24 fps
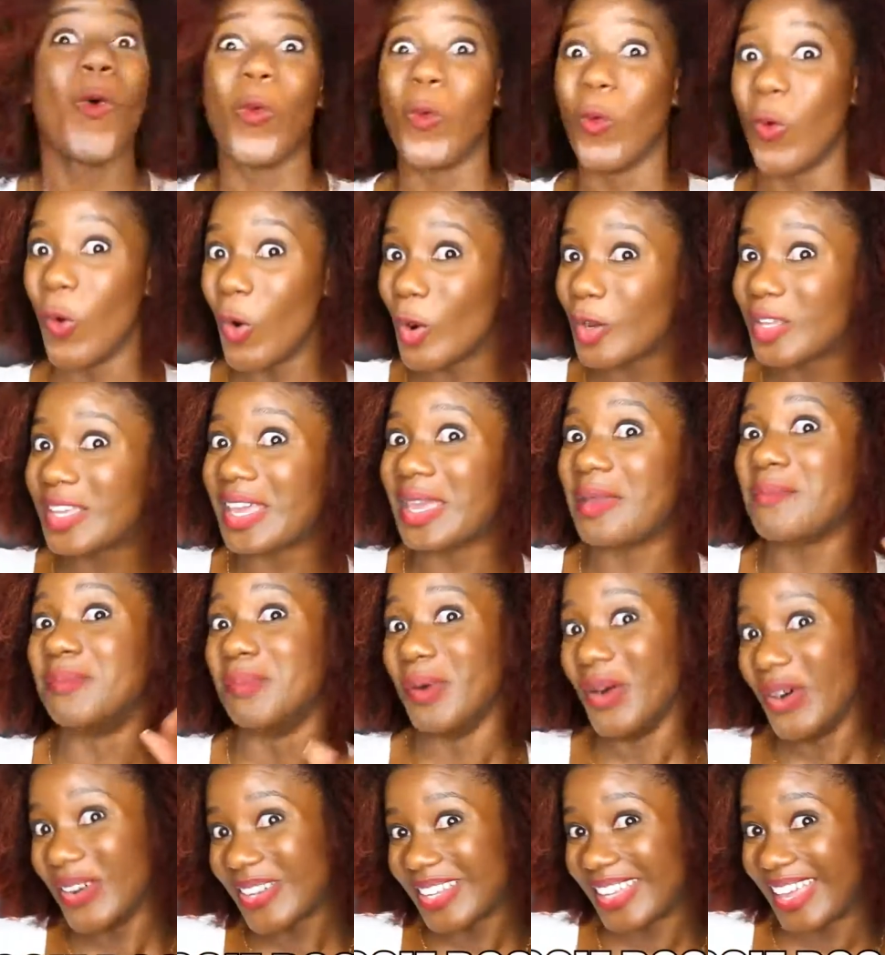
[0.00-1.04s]
woogie
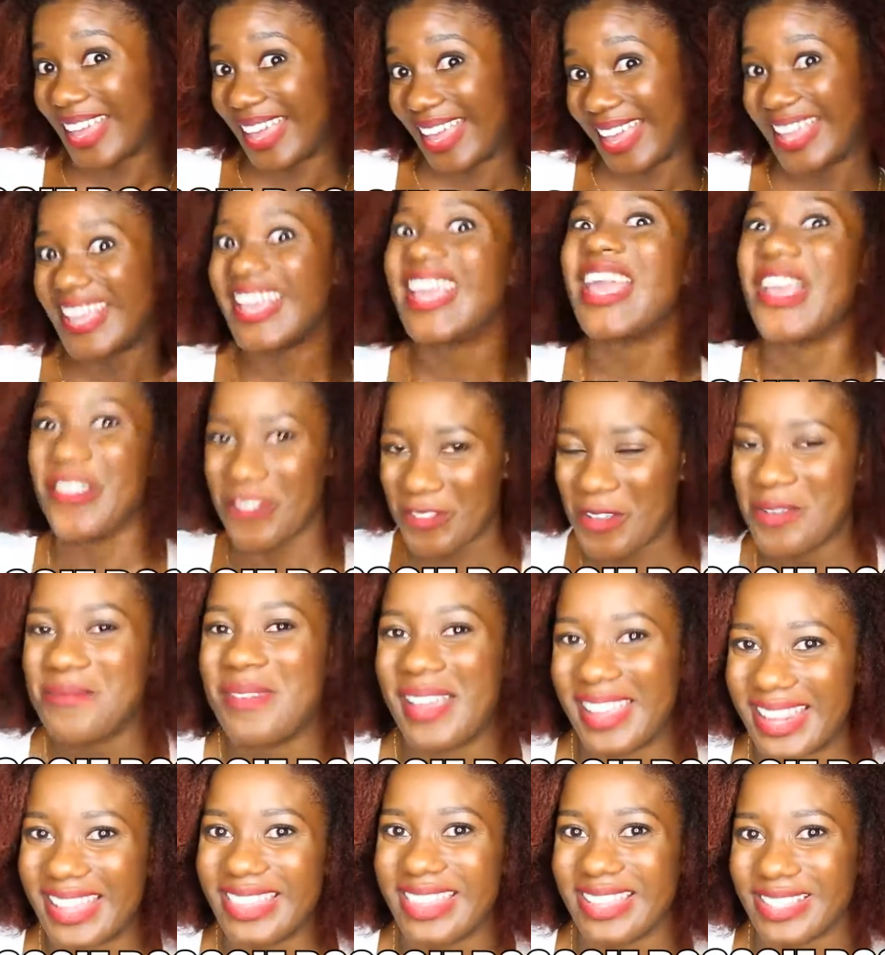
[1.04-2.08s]
boogie if you
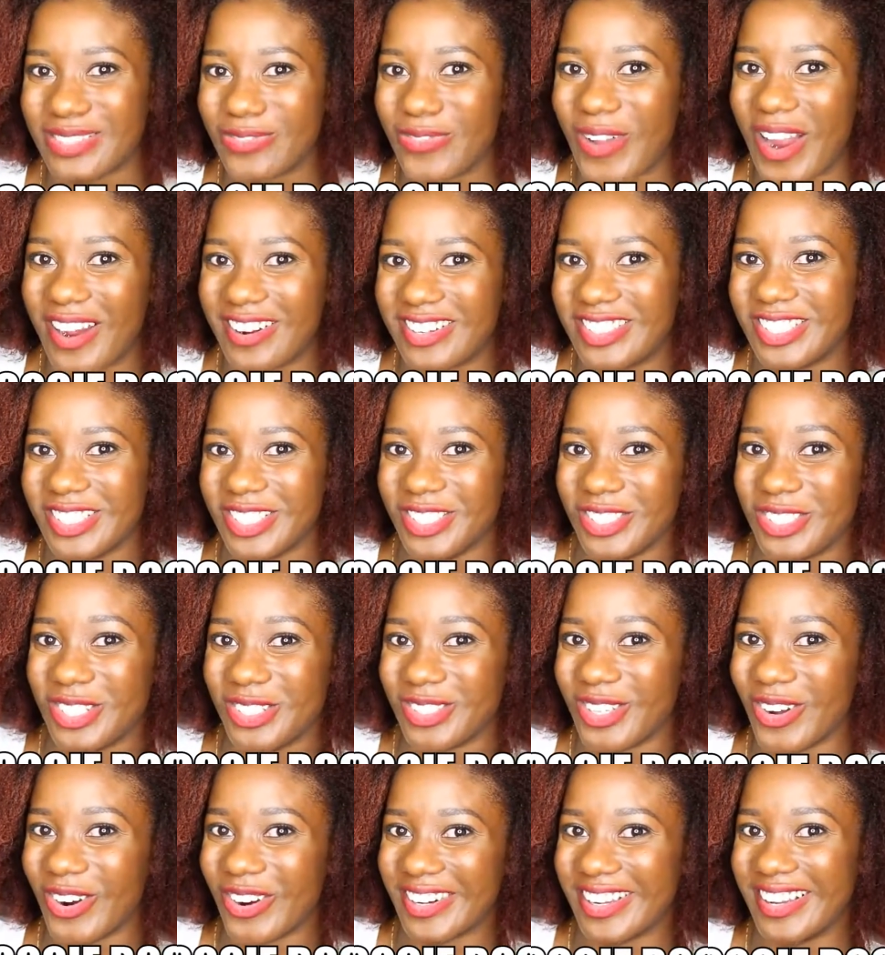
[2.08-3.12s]
made it this far into the
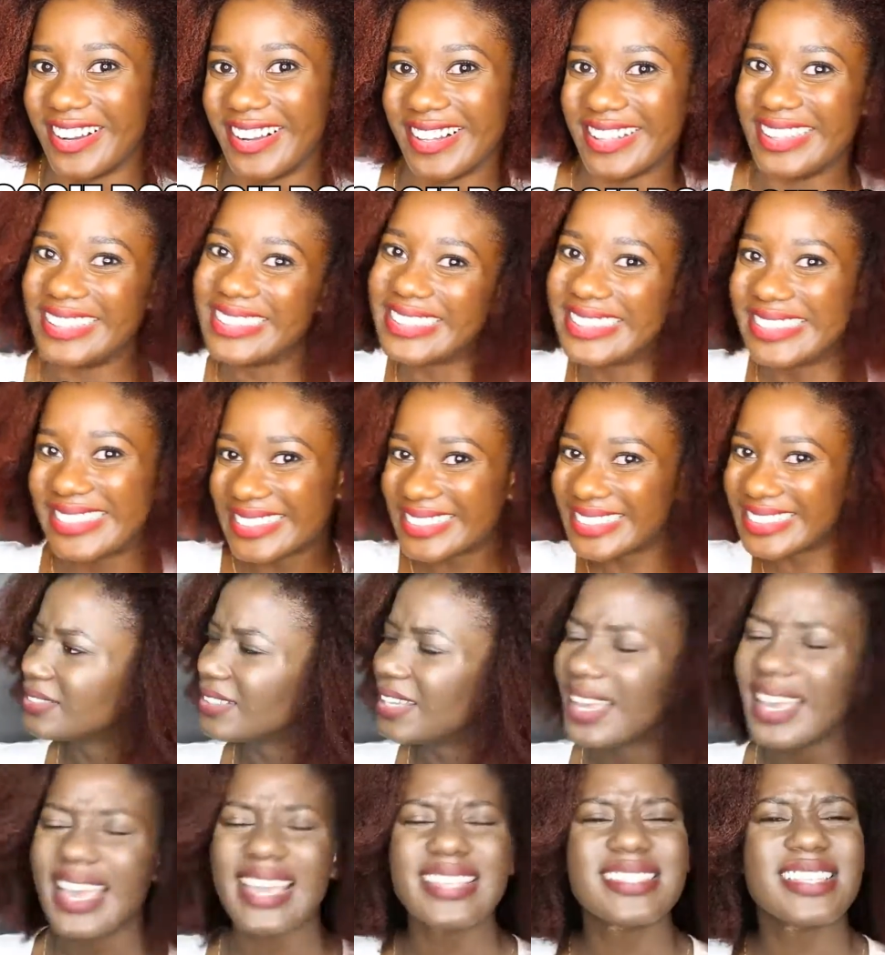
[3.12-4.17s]
tutorial?
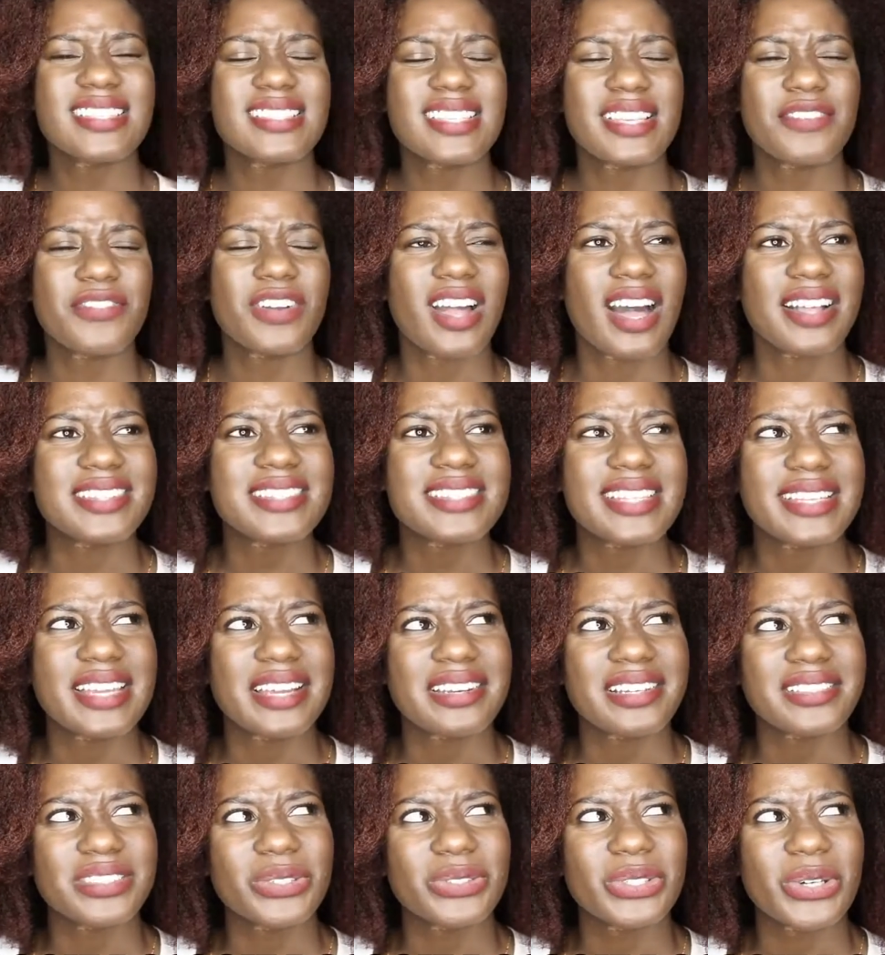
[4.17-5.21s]
Is this even
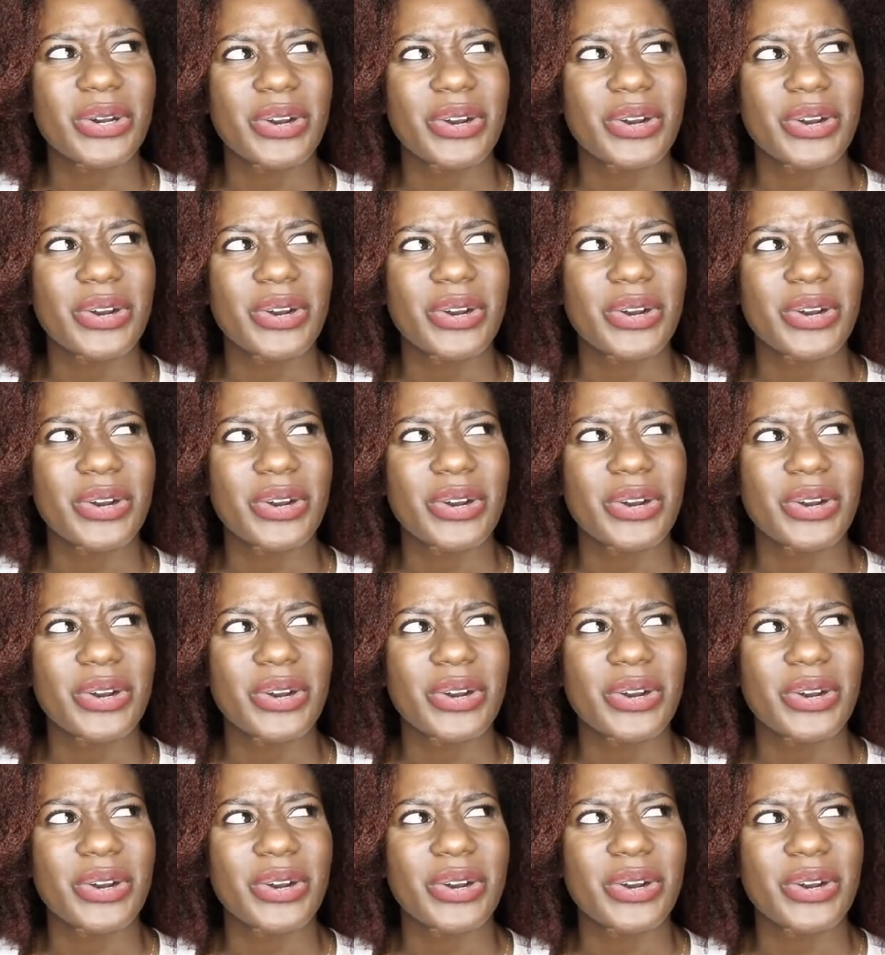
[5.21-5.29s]
considered a